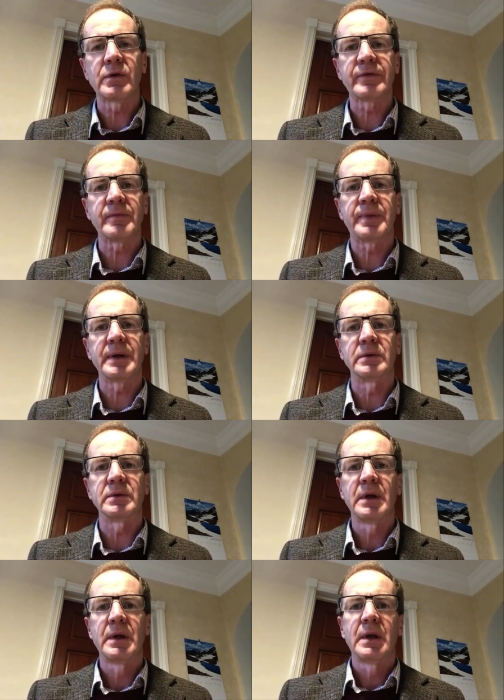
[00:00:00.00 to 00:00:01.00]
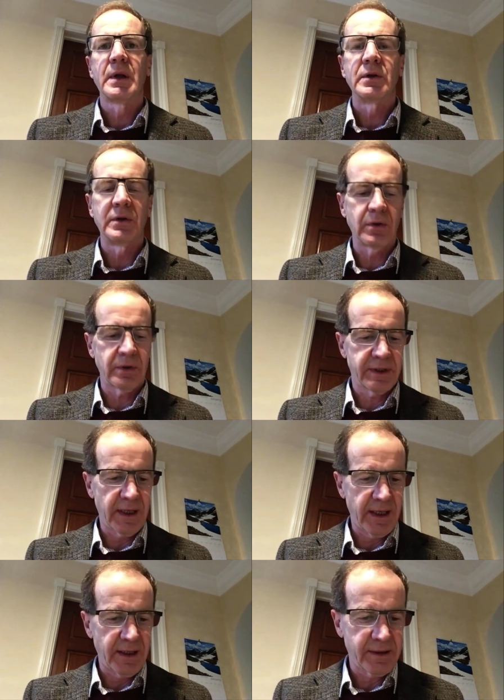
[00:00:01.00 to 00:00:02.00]
of Appeal looked
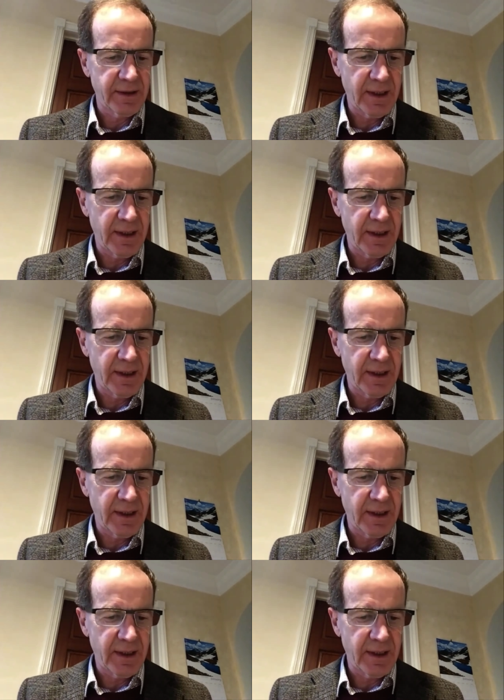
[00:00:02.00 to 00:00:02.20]
at